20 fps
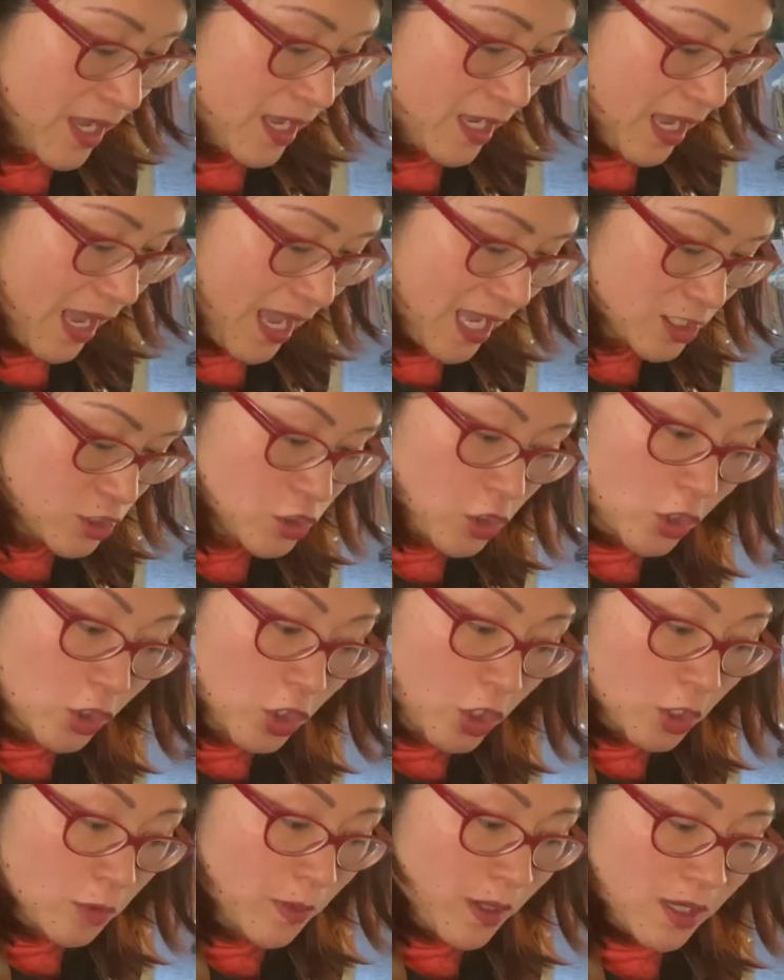uh, stock
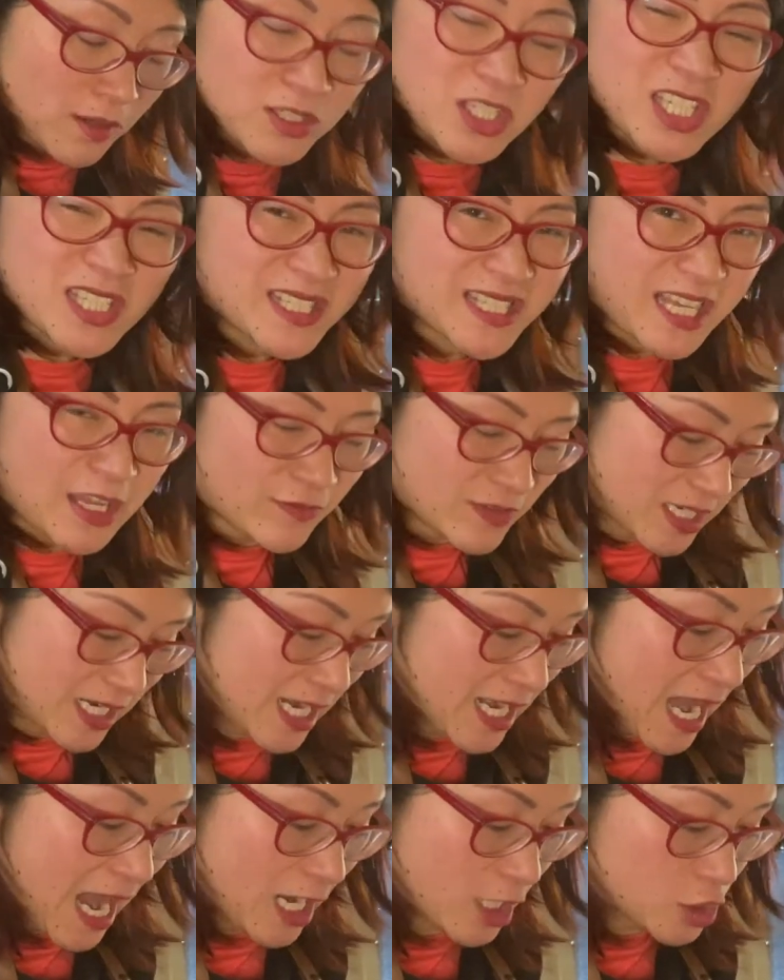cube just gives it
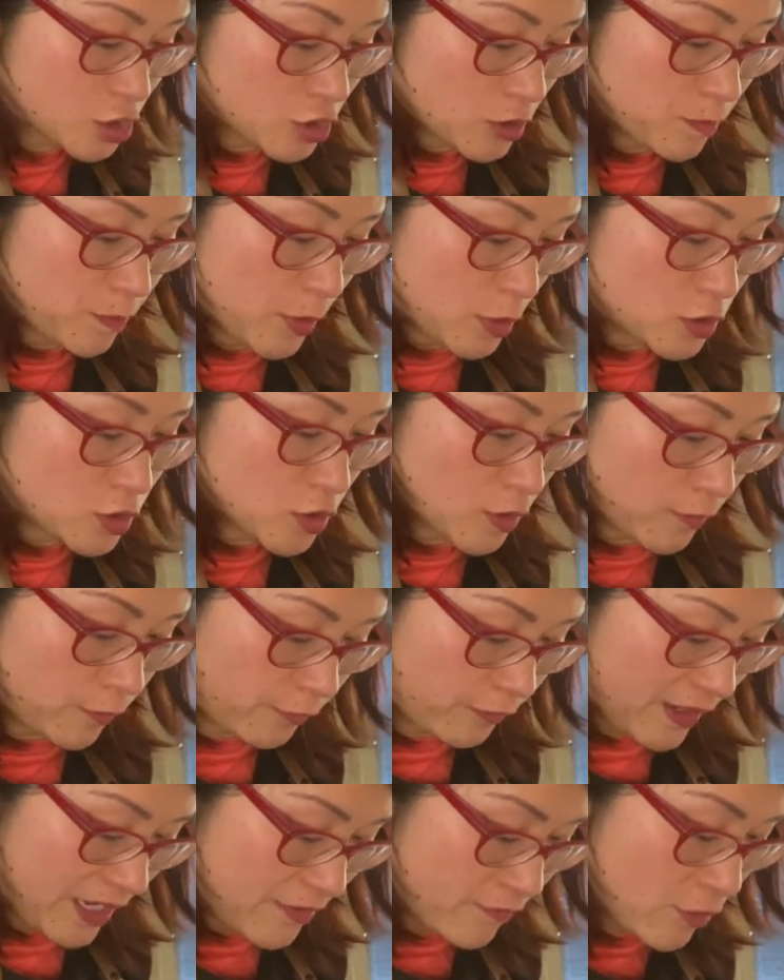an extra boost of
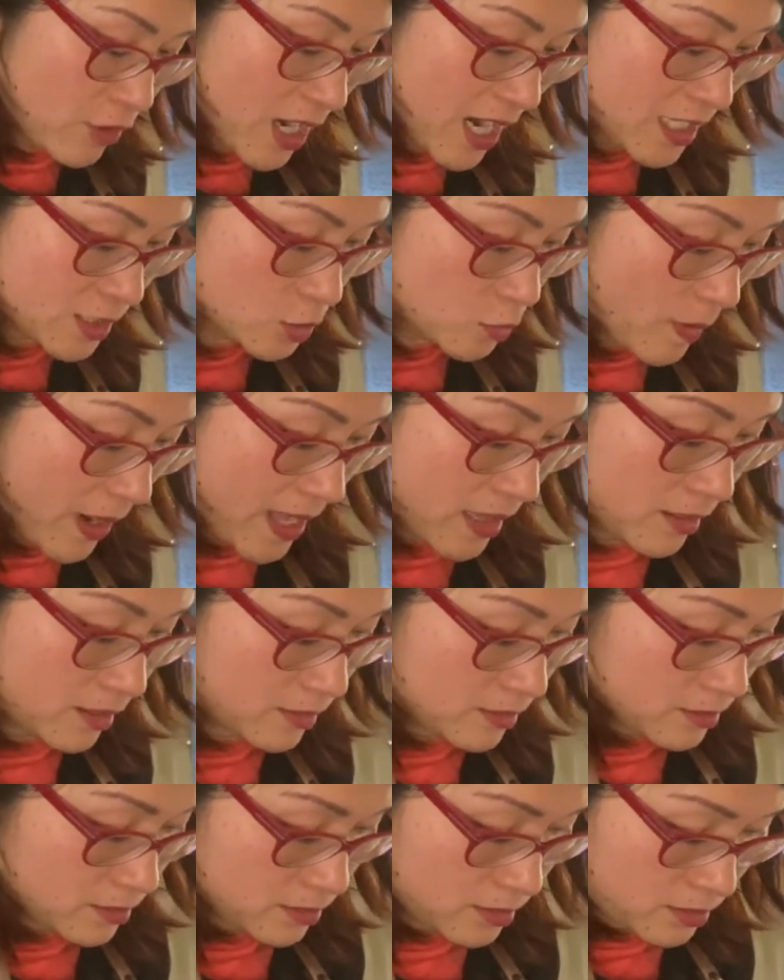flavour as well.
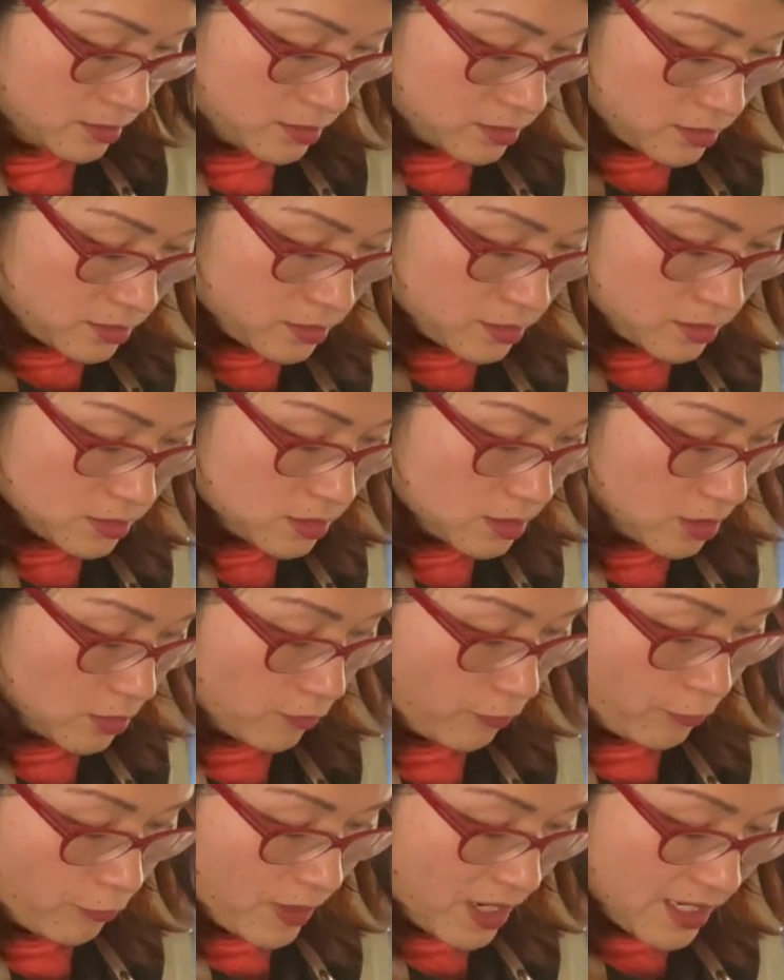So
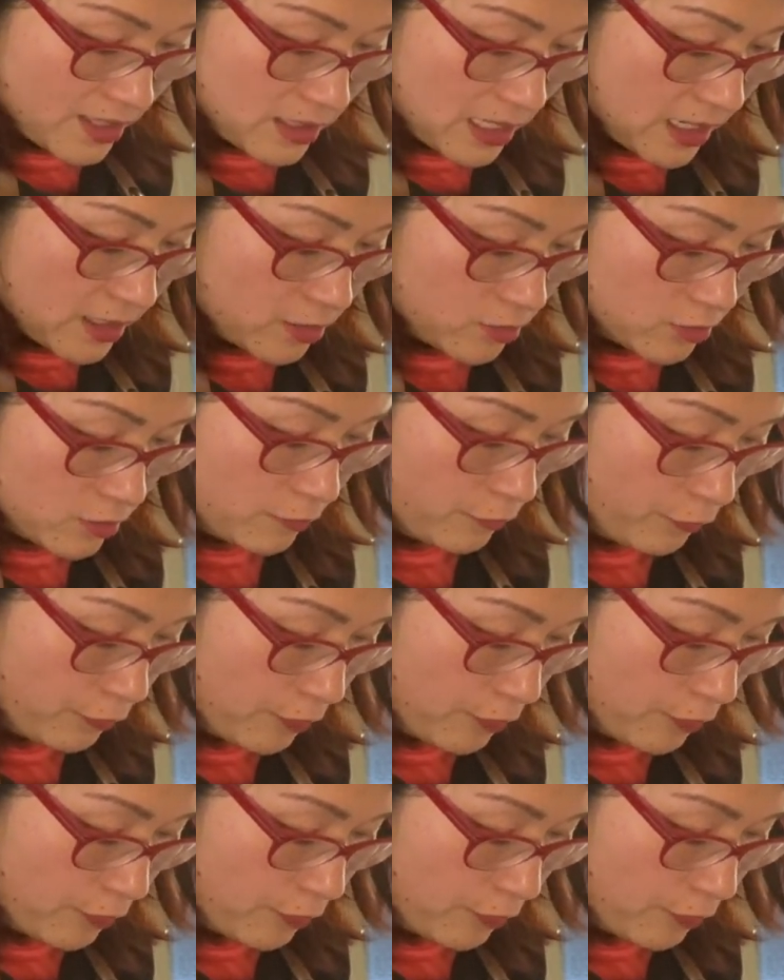fry that off.